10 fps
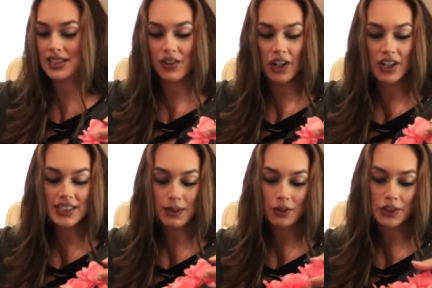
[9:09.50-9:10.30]
it's very
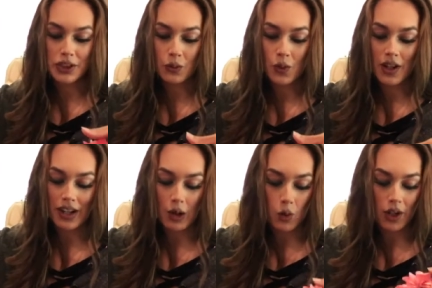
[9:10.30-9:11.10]
similar to the one that
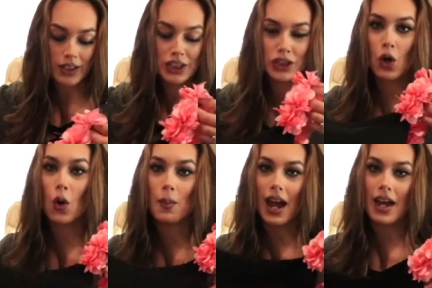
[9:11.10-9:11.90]
I wanted so
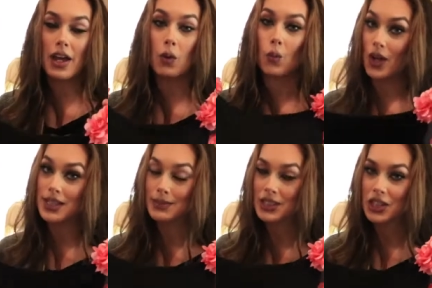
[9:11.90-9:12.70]
bad that was
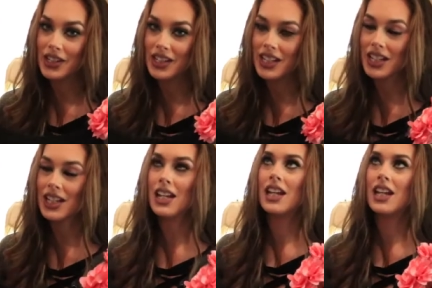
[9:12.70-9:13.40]
maternity.